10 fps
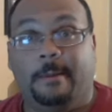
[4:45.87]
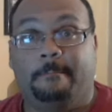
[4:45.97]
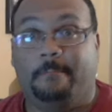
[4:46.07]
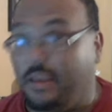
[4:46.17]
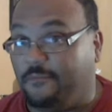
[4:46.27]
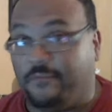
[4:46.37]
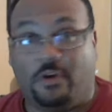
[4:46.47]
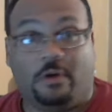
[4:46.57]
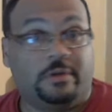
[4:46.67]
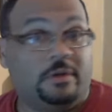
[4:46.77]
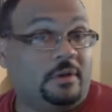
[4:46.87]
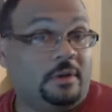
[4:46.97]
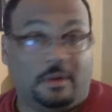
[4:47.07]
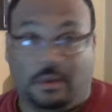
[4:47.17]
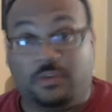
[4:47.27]
Mayfield,
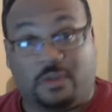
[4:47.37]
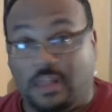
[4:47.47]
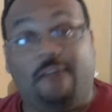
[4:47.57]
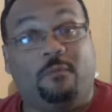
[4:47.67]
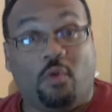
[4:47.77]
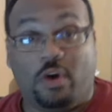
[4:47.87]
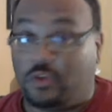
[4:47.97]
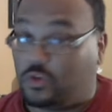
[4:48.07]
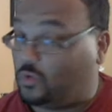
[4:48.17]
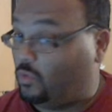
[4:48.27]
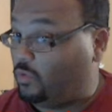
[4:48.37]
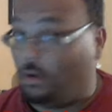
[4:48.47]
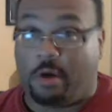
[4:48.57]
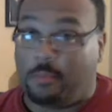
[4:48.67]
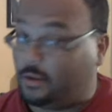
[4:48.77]
he's going to have 1 sore
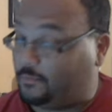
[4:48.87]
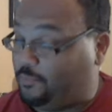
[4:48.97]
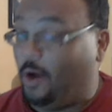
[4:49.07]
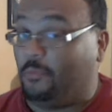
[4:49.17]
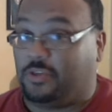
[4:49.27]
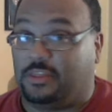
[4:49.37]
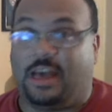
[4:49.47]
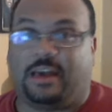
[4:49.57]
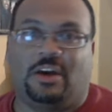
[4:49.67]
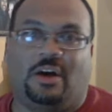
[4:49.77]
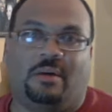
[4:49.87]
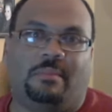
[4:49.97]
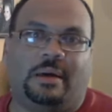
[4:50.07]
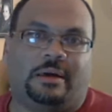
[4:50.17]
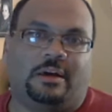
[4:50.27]
arm. I can promise you that
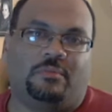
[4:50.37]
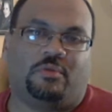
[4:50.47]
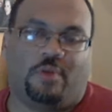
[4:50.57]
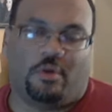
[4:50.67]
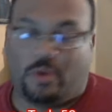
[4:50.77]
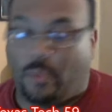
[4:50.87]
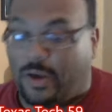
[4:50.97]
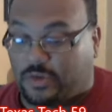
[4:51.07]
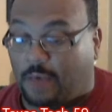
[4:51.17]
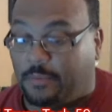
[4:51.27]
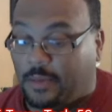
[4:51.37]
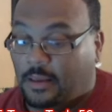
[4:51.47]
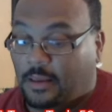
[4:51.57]
come tomorrow when he wakes up.